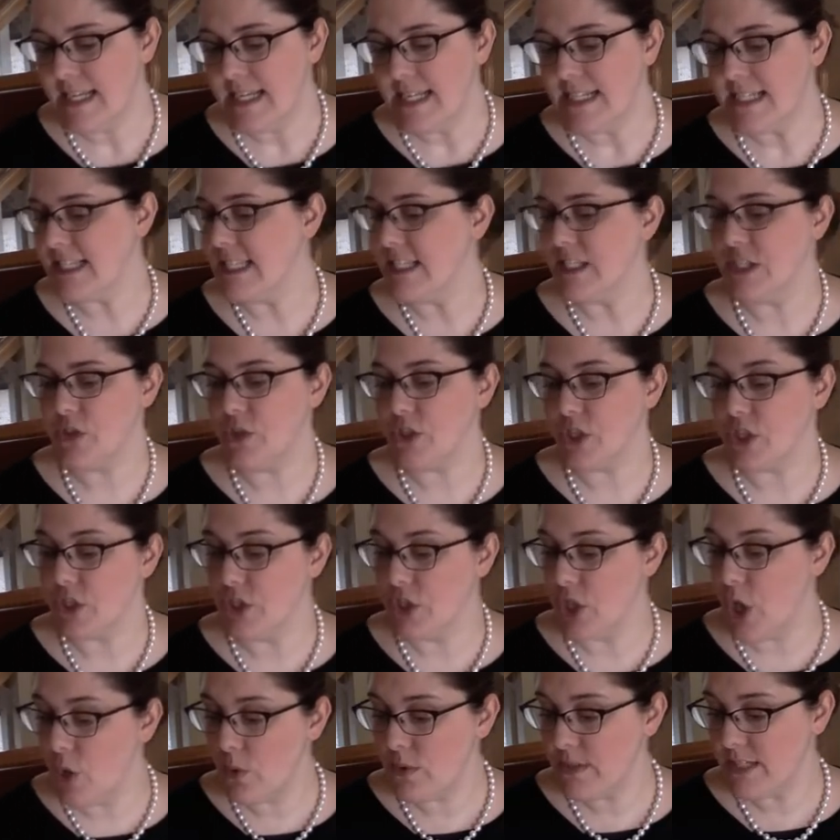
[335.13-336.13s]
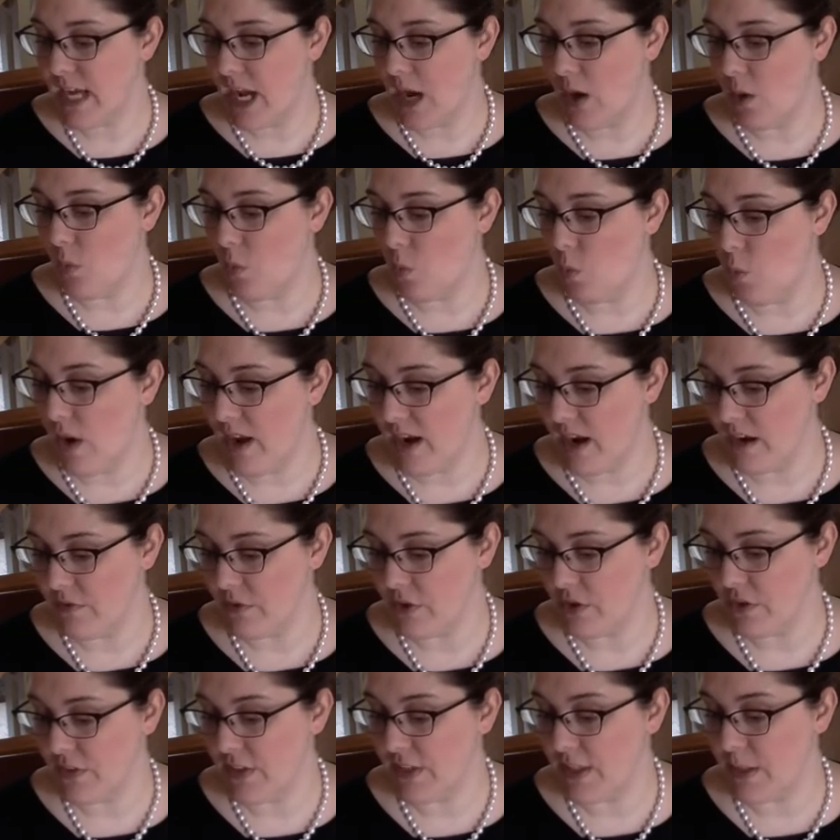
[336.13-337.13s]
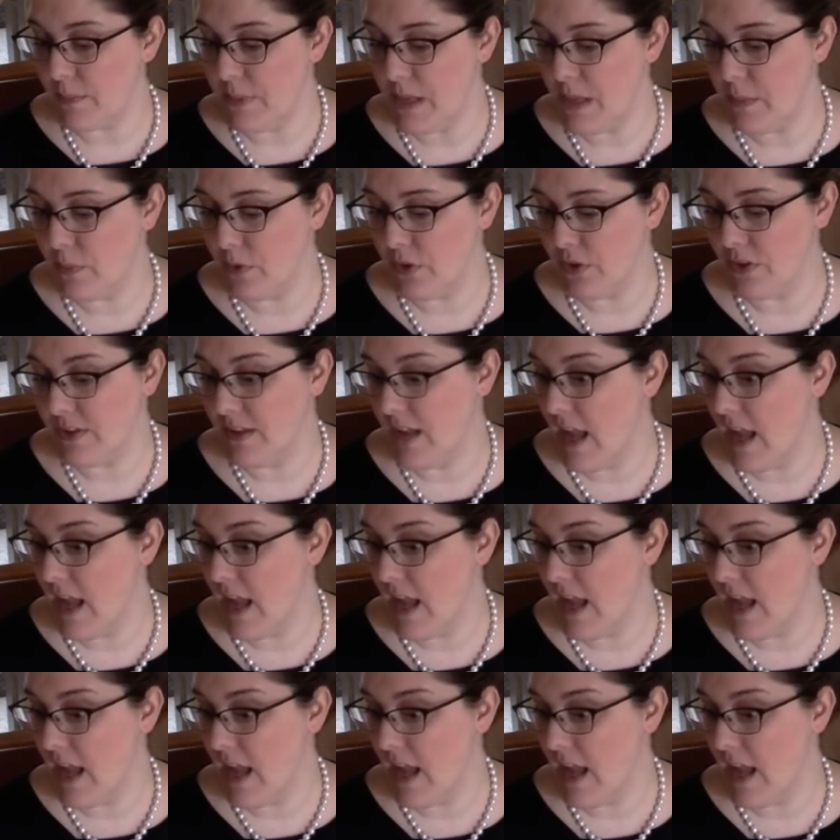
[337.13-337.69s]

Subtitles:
Since there is no doubt whatever that the people